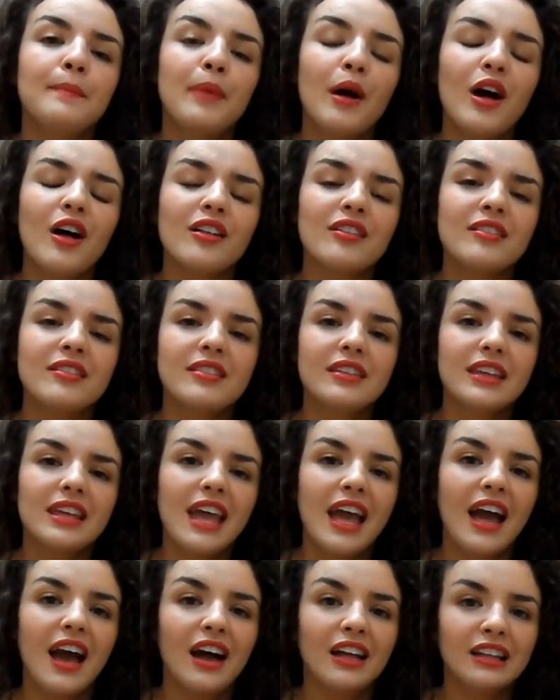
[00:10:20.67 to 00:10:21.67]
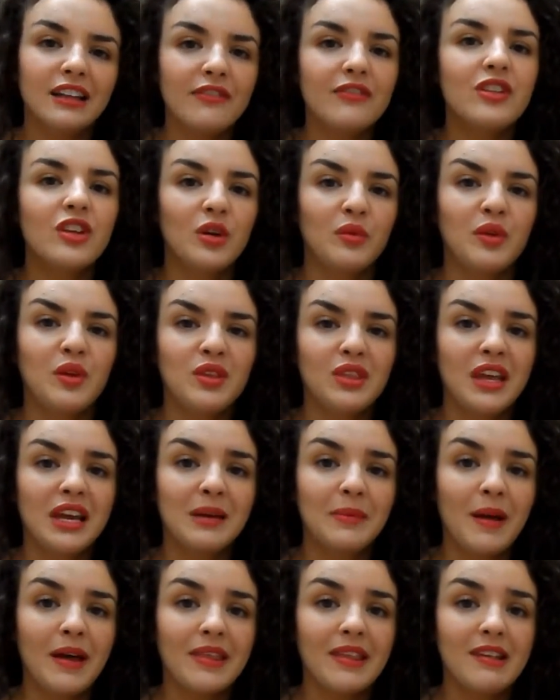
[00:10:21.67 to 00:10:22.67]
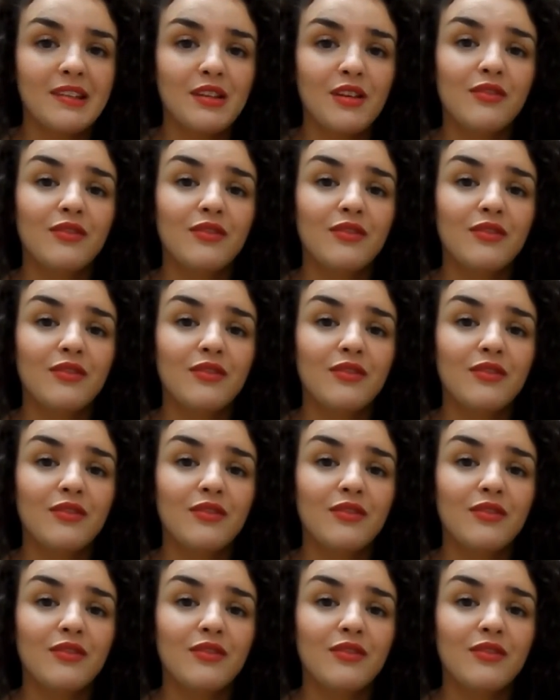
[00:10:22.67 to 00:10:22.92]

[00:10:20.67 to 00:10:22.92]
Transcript: But yeah, I'd love to know what you think about this.